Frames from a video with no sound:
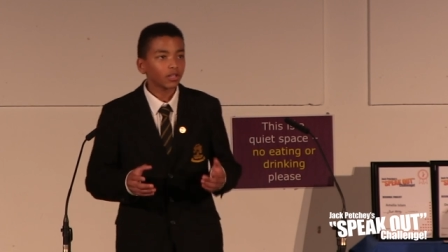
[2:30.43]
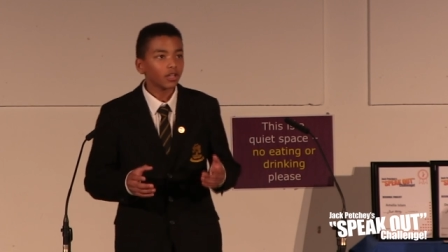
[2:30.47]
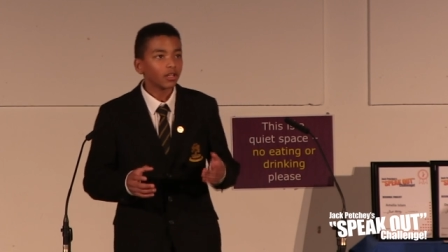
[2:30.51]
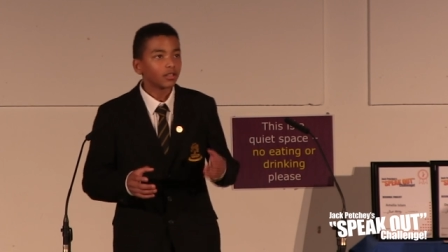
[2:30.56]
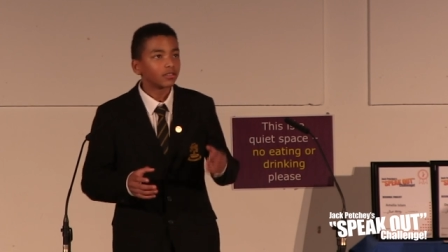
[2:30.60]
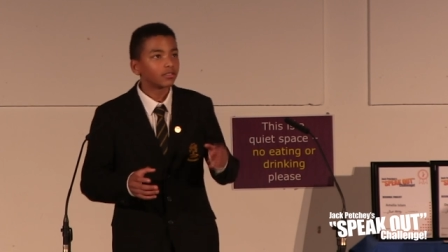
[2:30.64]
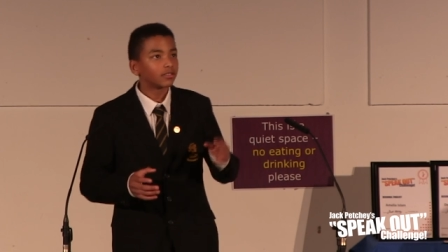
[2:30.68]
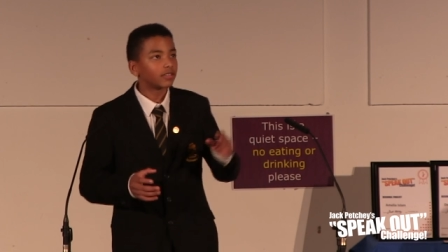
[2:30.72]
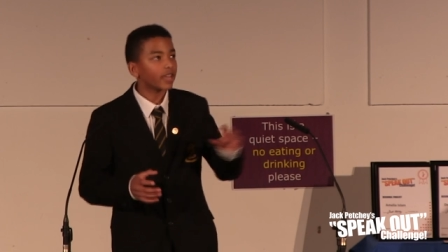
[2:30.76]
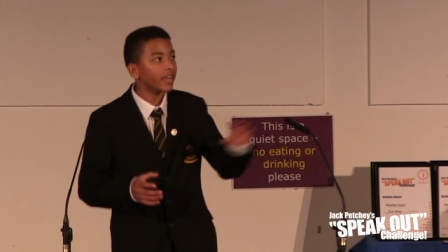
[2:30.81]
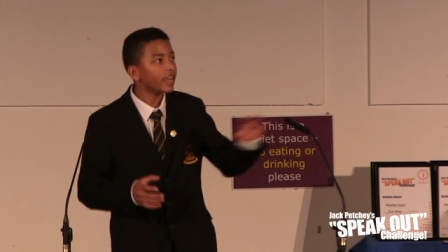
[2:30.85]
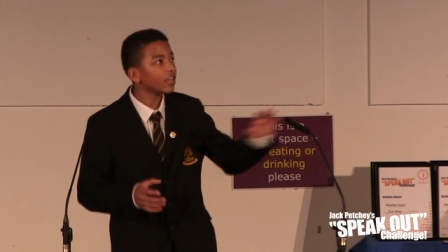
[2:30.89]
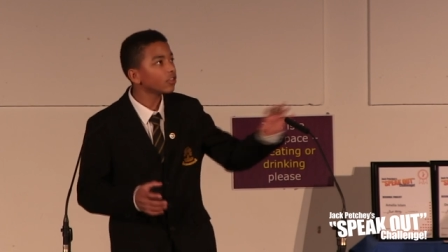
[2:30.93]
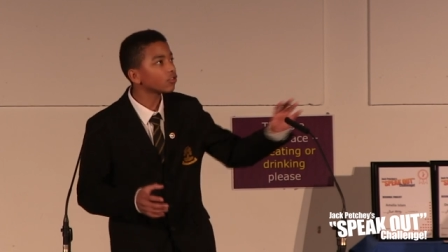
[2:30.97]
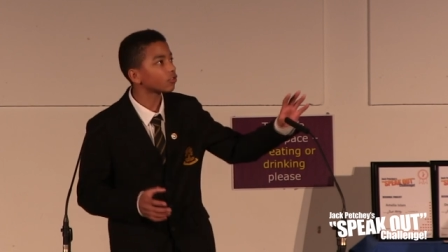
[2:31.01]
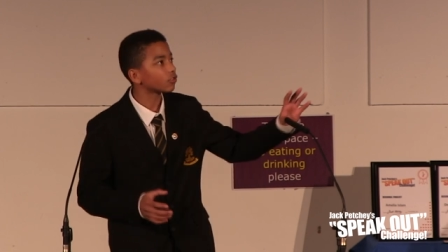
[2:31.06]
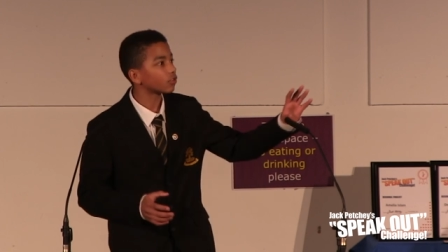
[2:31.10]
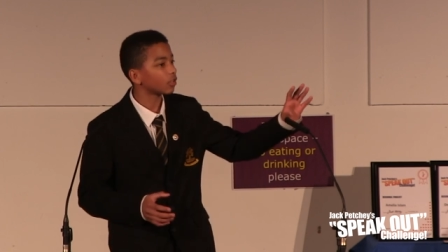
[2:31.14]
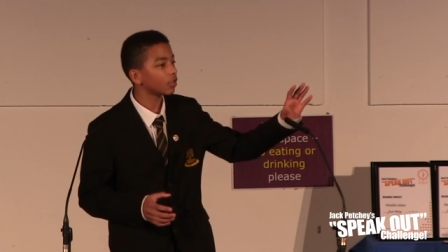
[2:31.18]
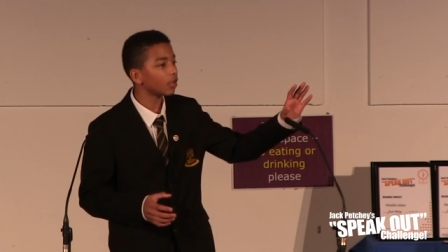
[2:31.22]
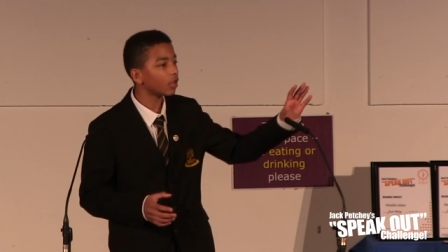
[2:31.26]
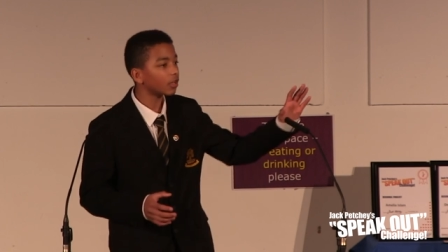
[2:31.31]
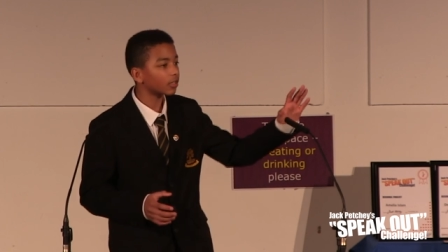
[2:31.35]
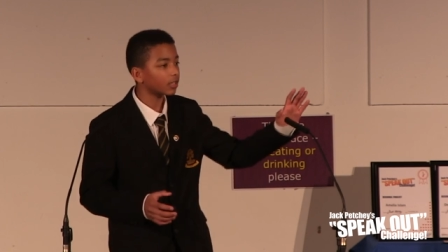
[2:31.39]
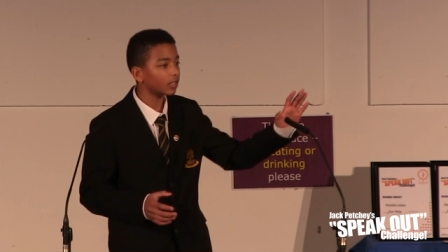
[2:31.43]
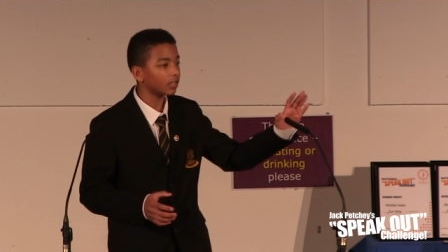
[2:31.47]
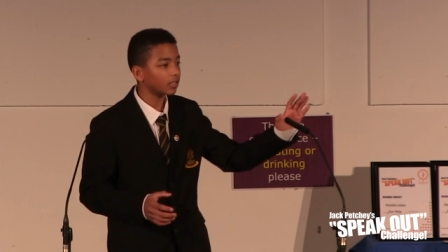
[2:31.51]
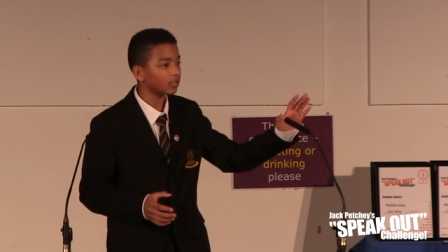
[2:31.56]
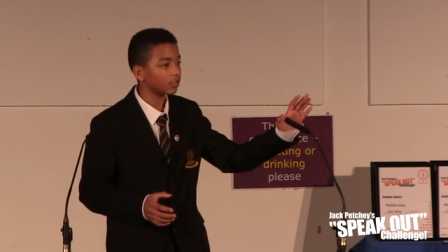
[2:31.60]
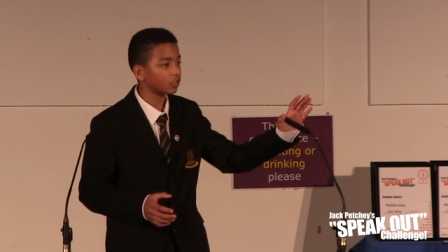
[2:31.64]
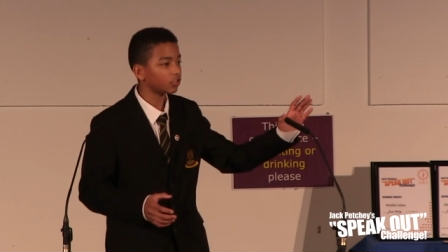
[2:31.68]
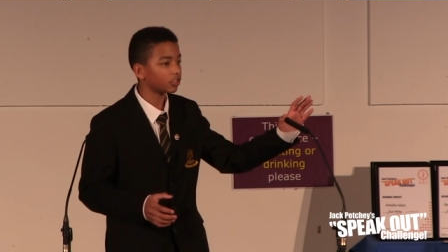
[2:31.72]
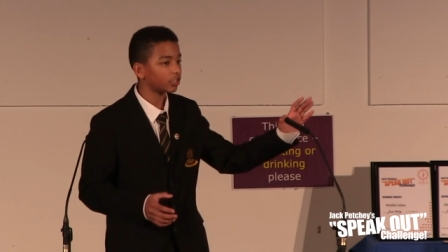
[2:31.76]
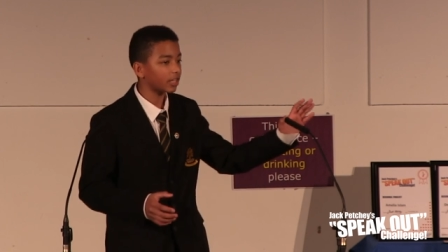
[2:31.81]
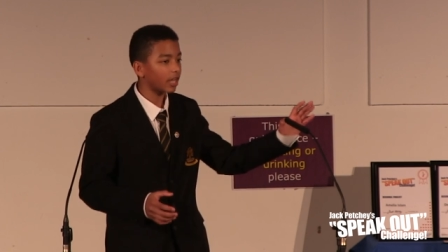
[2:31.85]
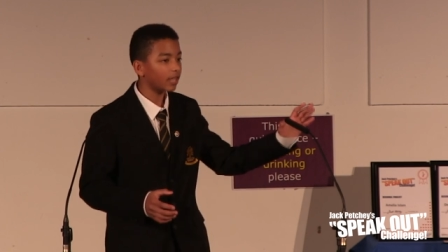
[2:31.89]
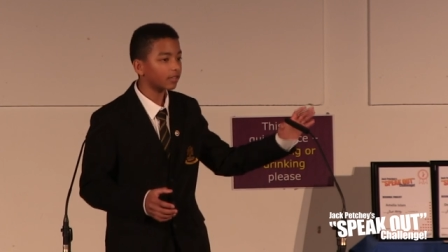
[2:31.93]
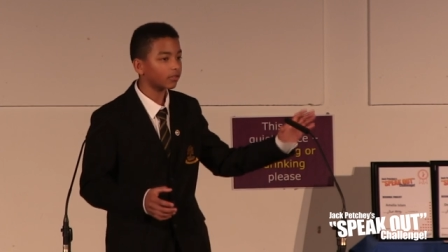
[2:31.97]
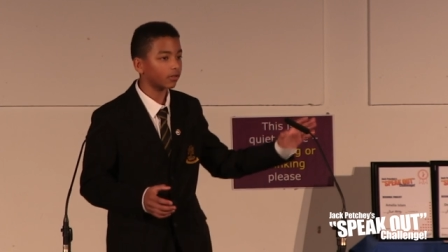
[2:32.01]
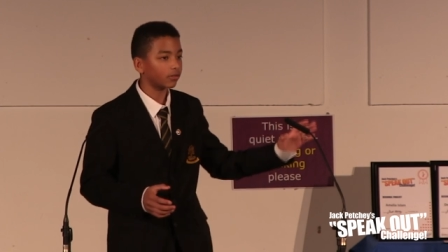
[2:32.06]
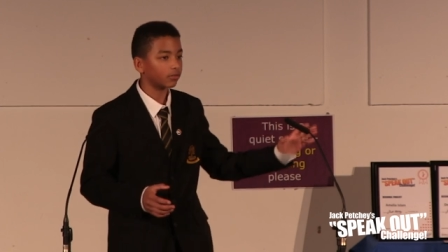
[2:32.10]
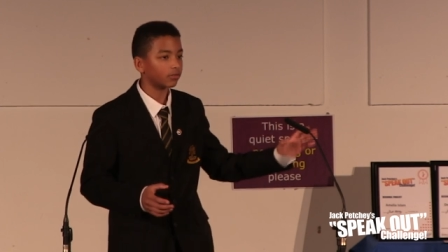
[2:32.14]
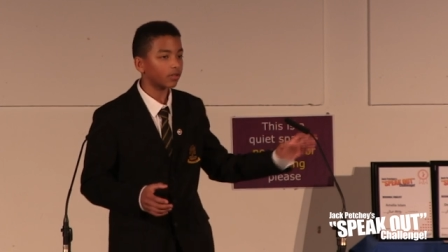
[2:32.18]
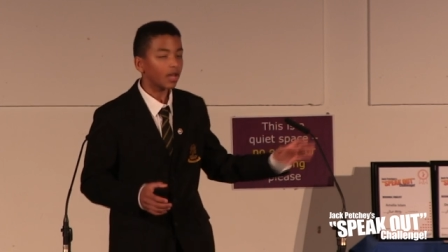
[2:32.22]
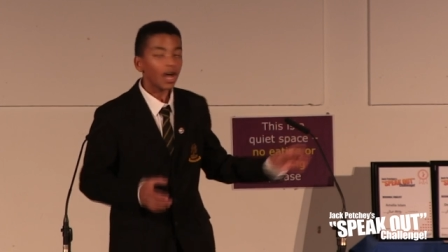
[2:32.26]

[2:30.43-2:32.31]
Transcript: dangers are lurking in the shadows?